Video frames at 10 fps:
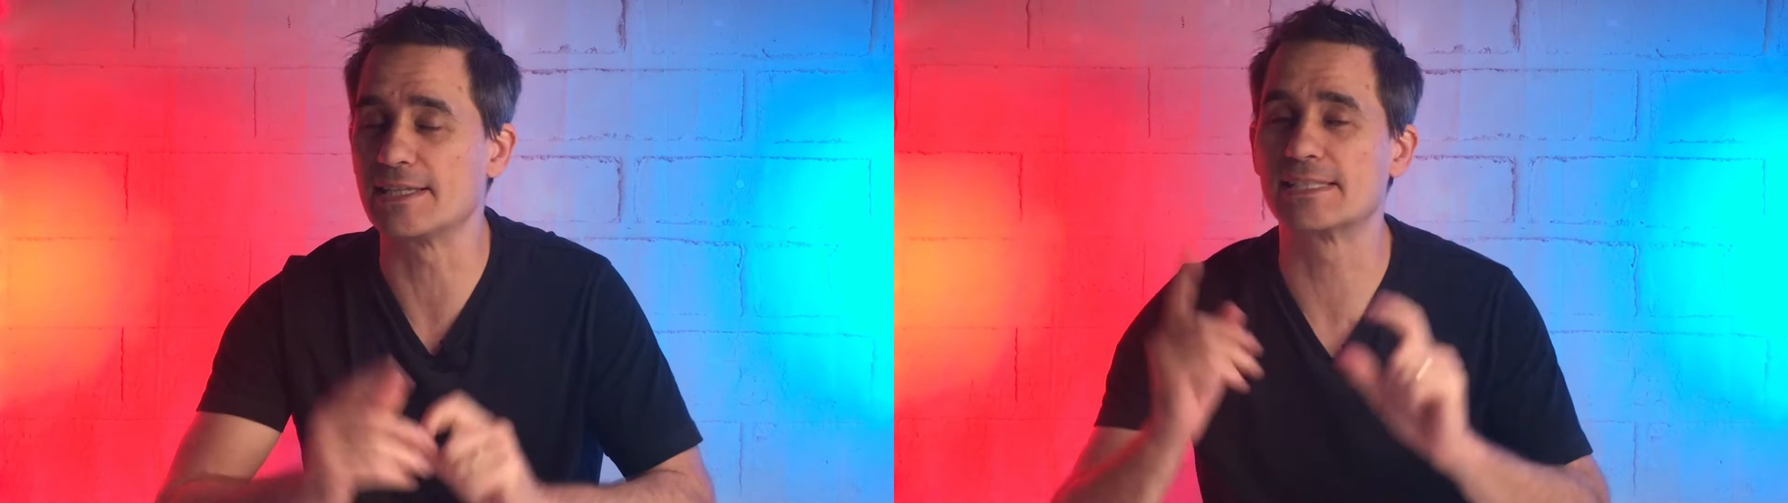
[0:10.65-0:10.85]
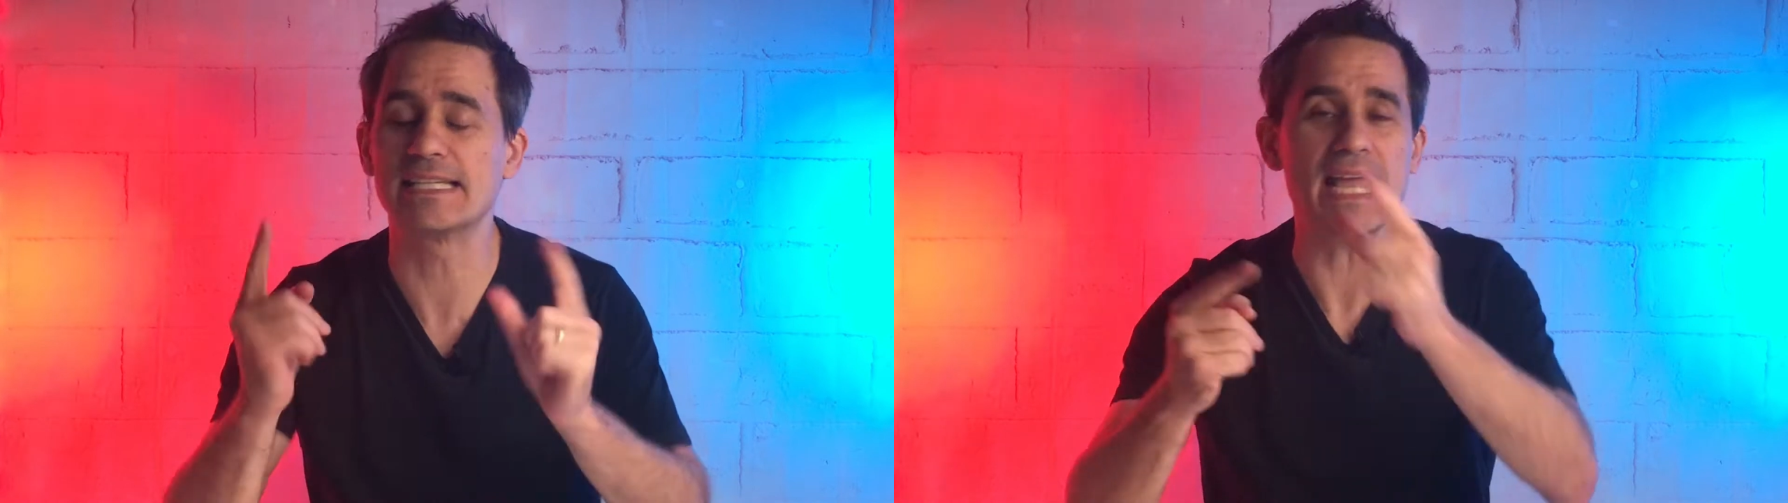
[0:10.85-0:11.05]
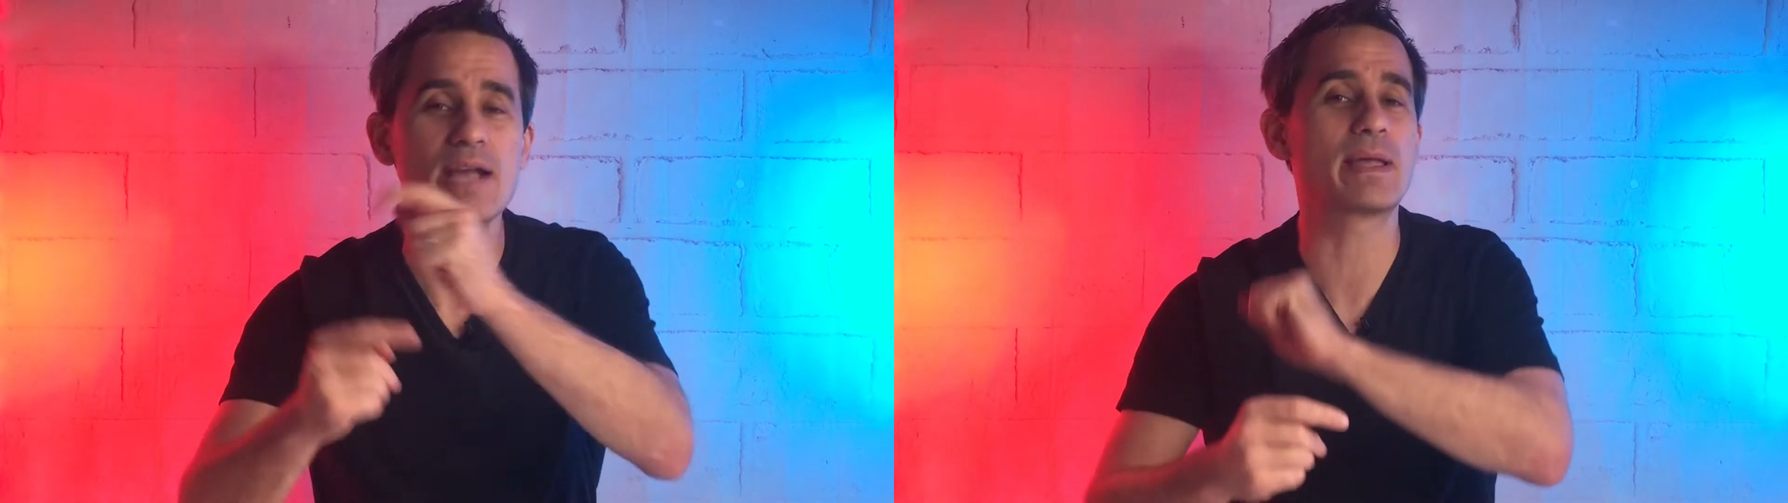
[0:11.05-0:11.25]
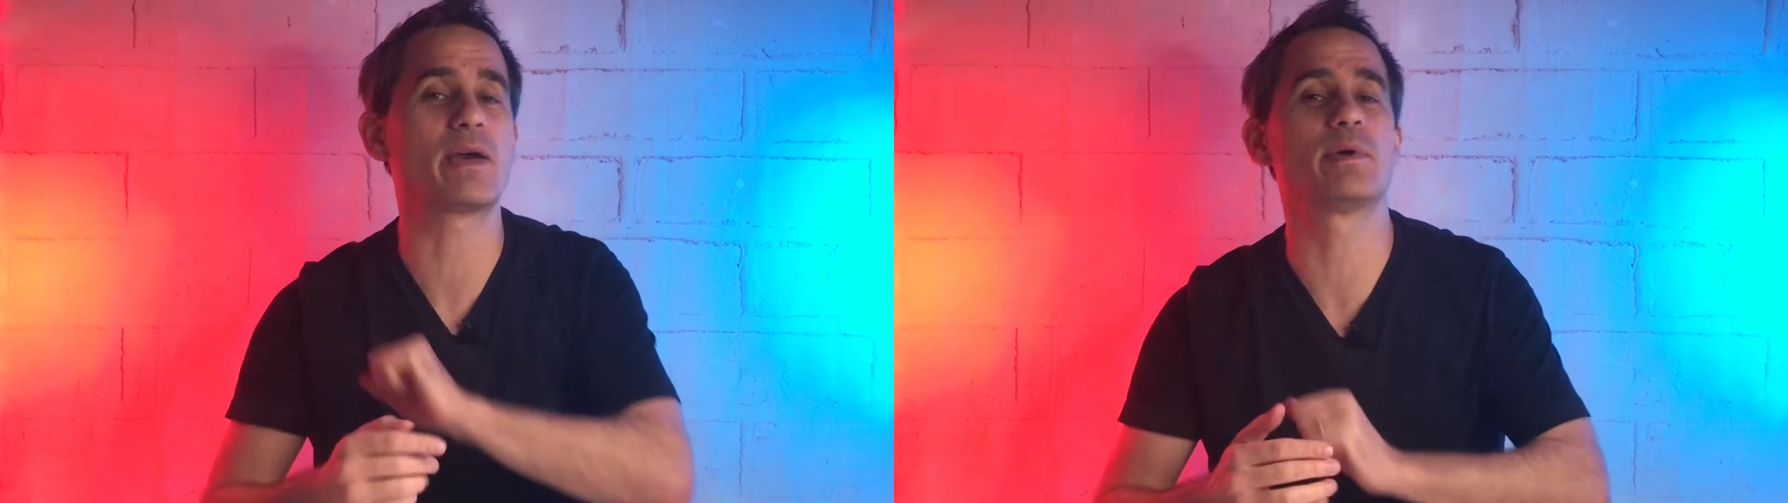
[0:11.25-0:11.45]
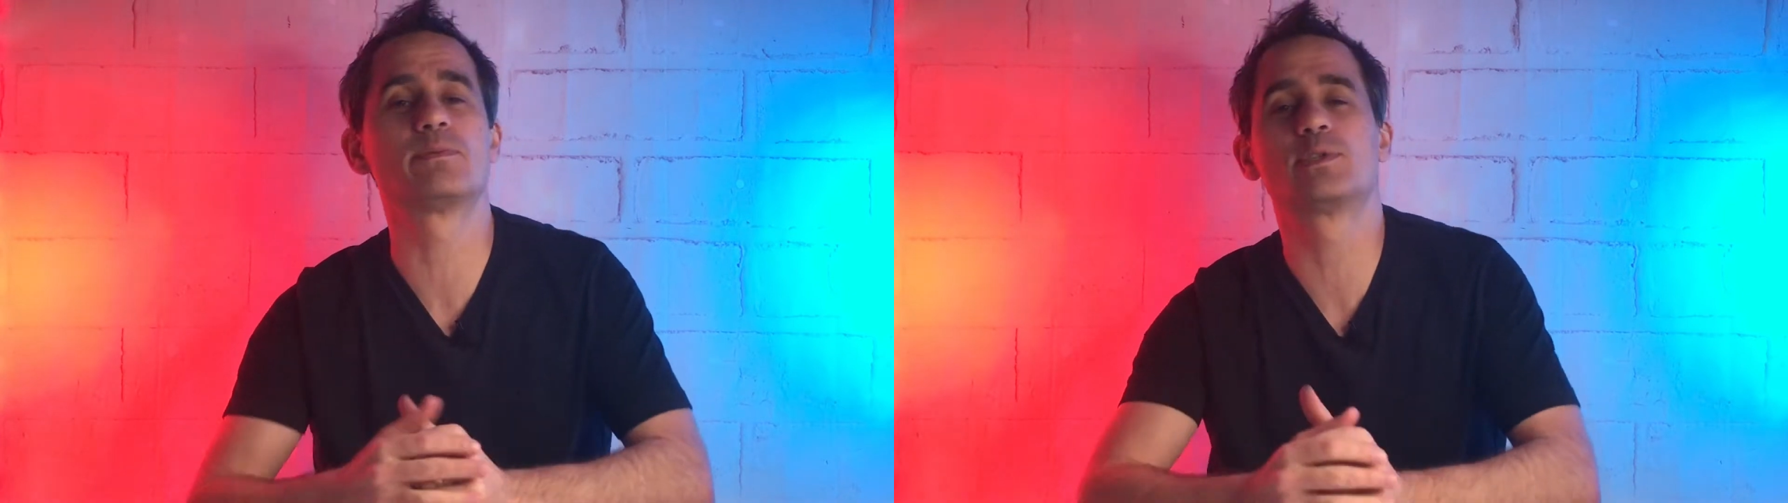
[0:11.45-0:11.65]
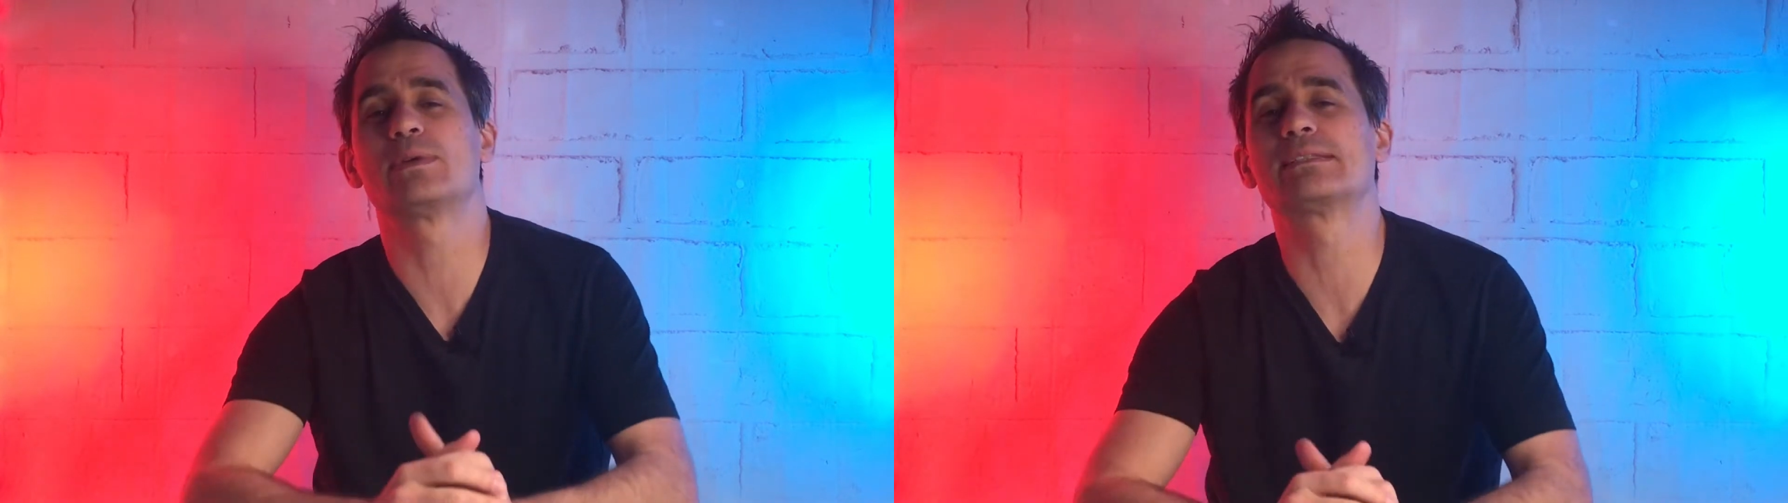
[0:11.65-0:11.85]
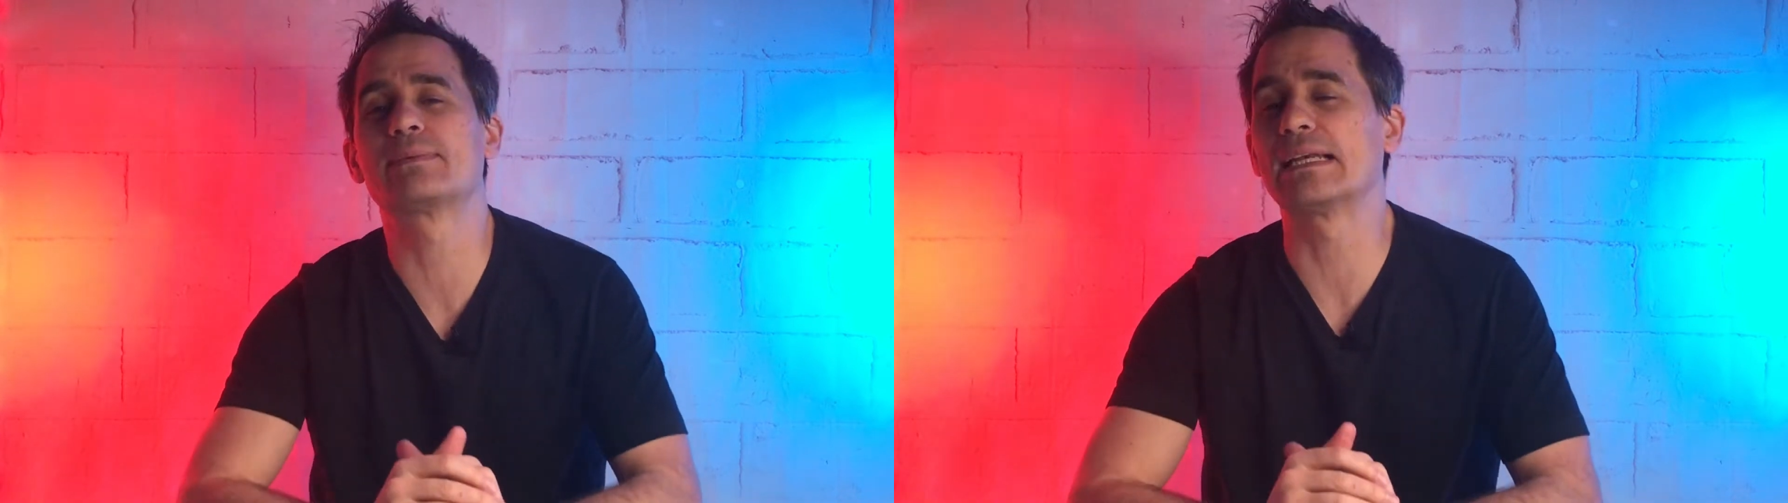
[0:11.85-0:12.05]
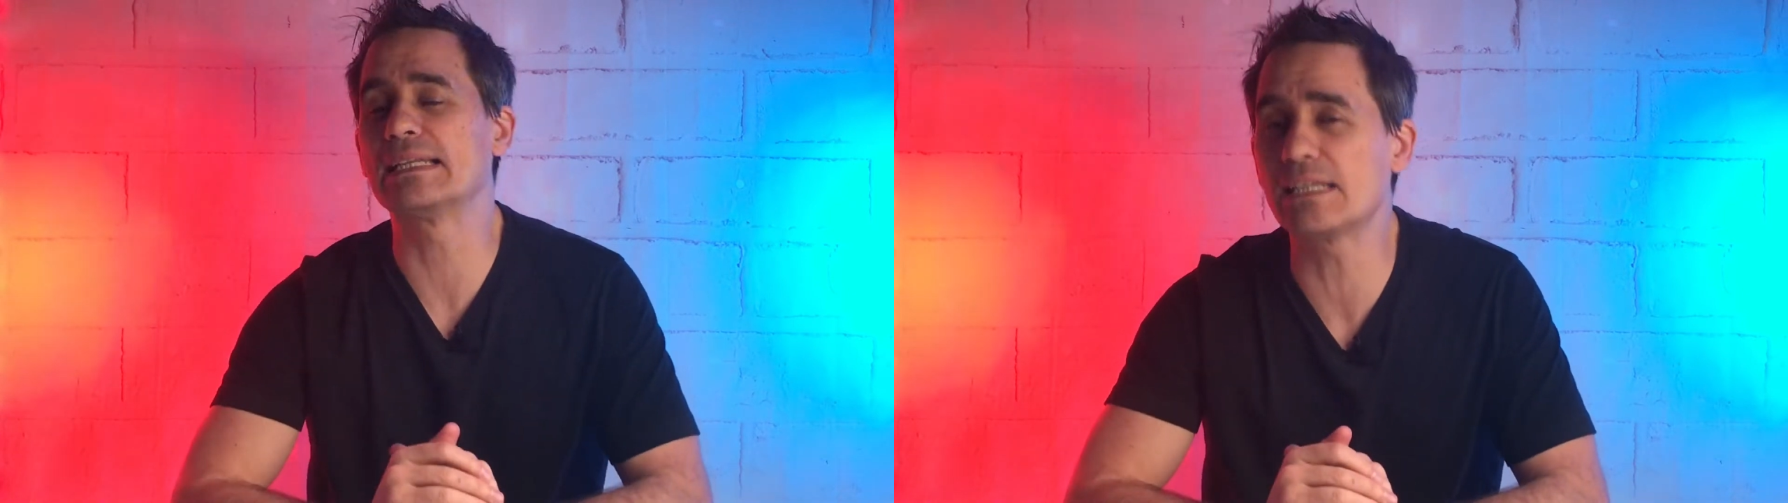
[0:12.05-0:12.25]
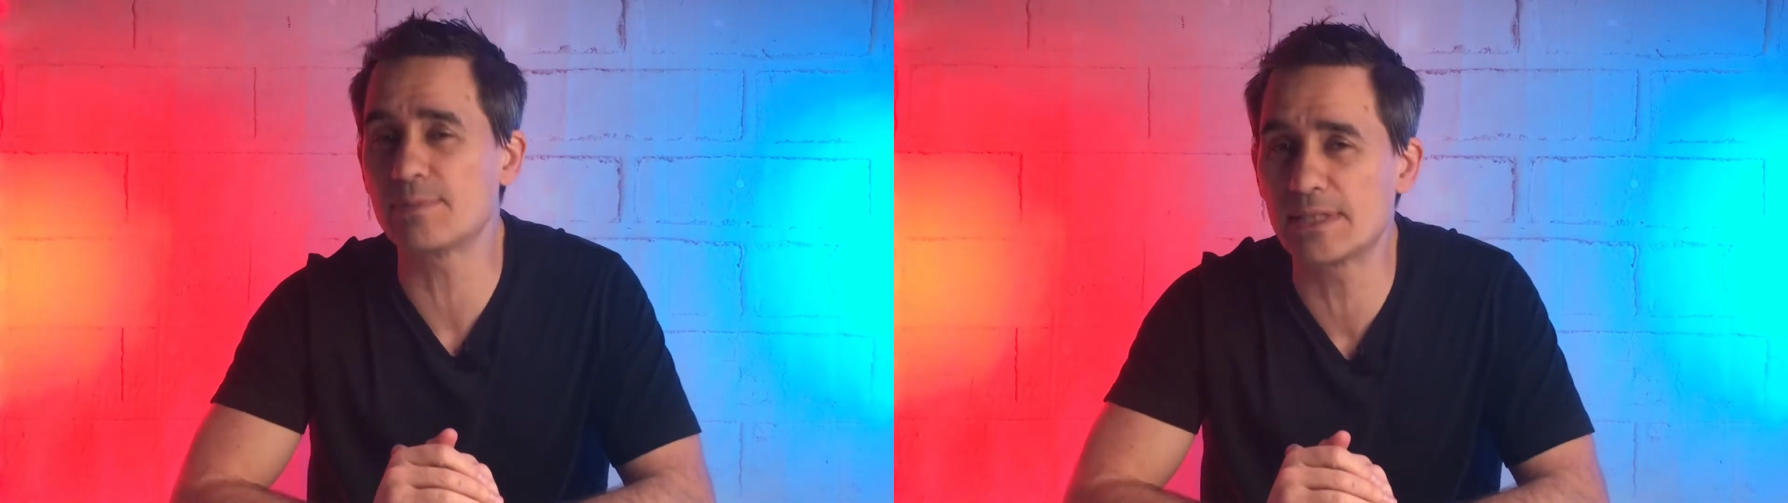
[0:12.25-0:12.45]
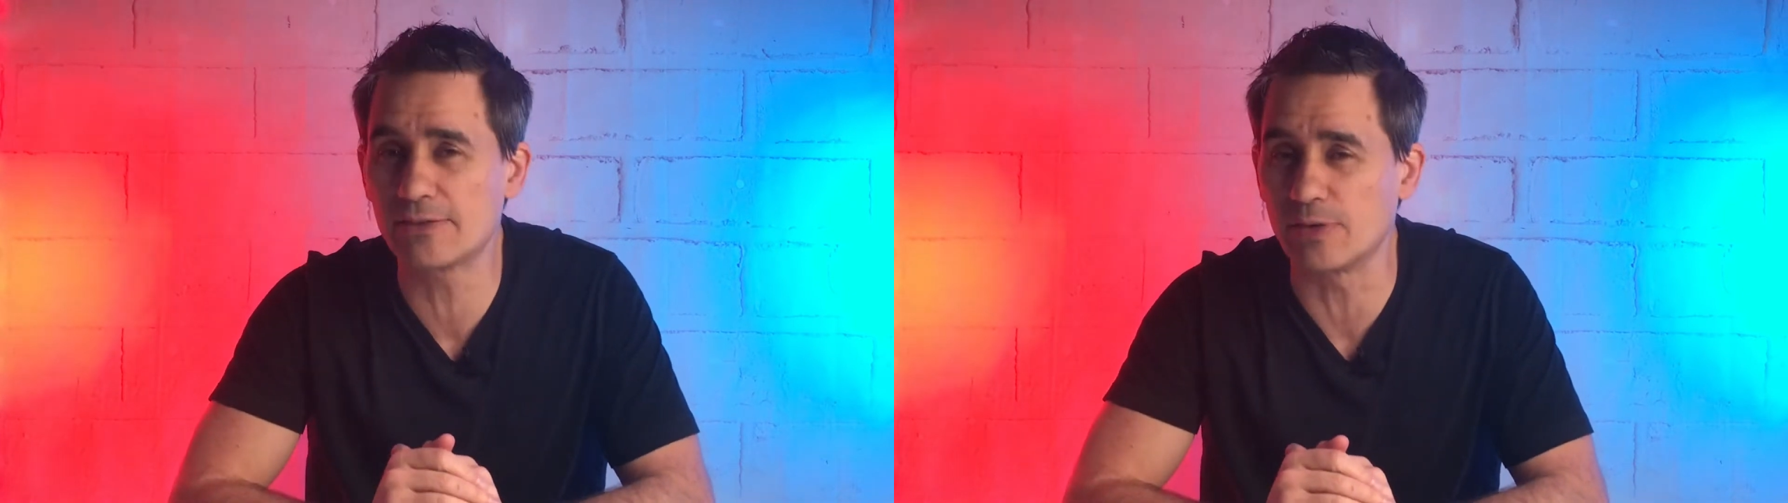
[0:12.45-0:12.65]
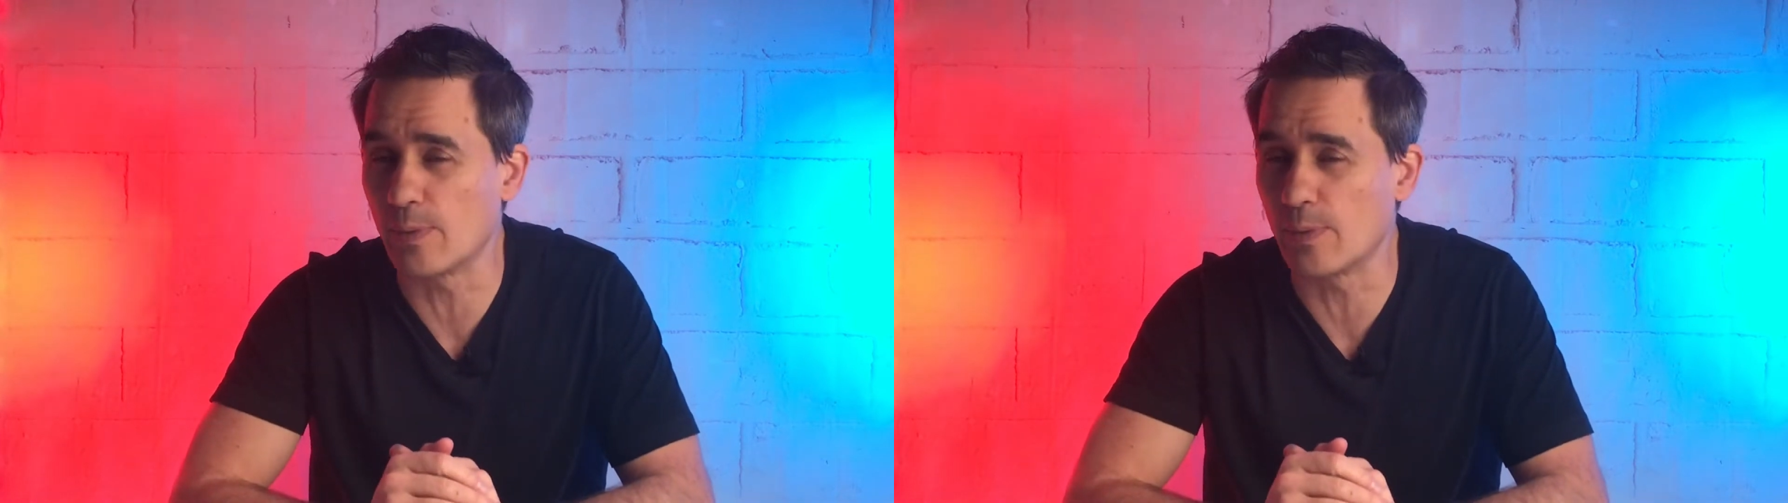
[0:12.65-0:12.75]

Today we're going to be doing something a little bit different.